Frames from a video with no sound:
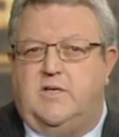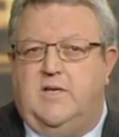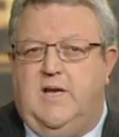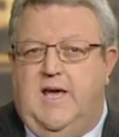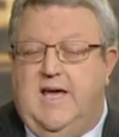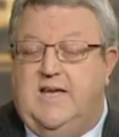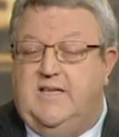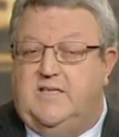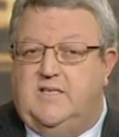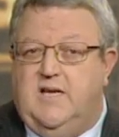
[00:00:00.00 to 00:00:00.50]
It
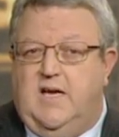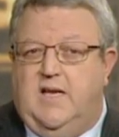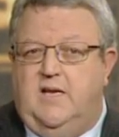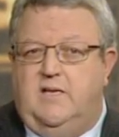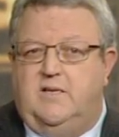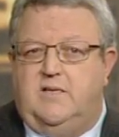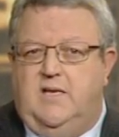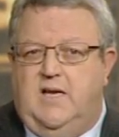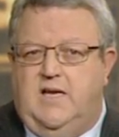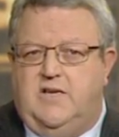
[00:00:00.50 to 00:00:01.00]
has done
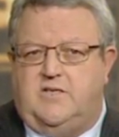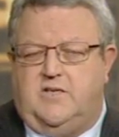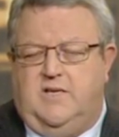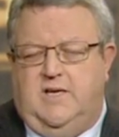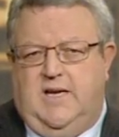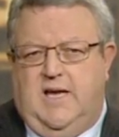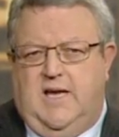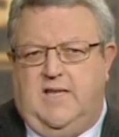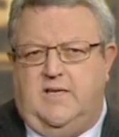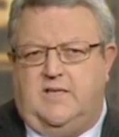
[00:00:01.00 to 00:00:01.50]
internationally
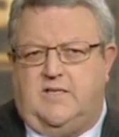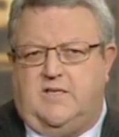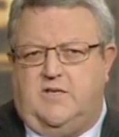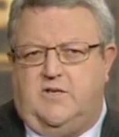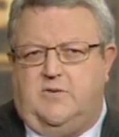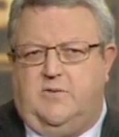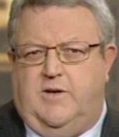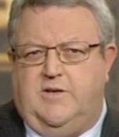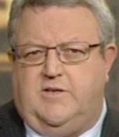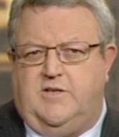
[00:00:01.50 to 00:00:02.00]
in other
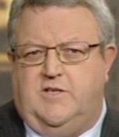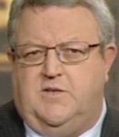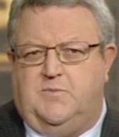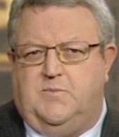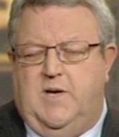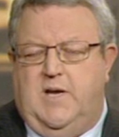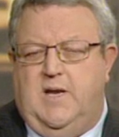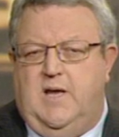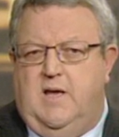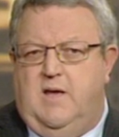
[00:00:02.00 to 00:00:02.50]
situations,
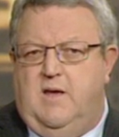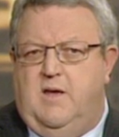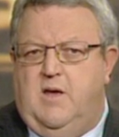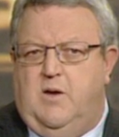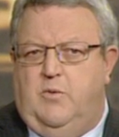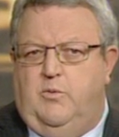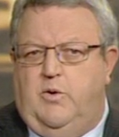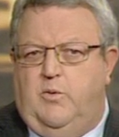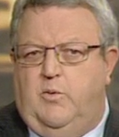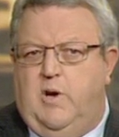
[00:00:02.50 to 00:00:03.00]
but
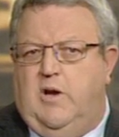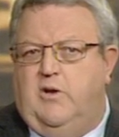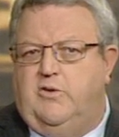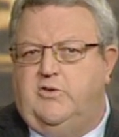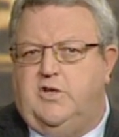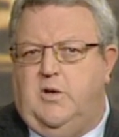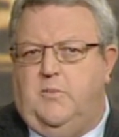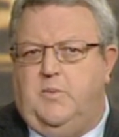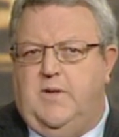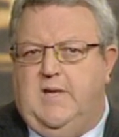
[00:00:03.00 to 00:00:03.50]
we're well on
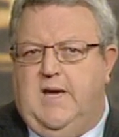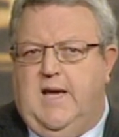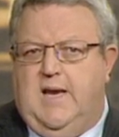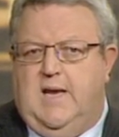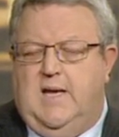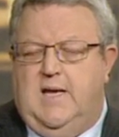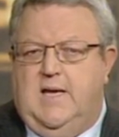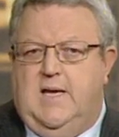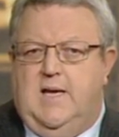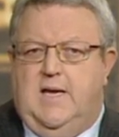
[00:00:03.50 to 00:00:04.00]
top of that.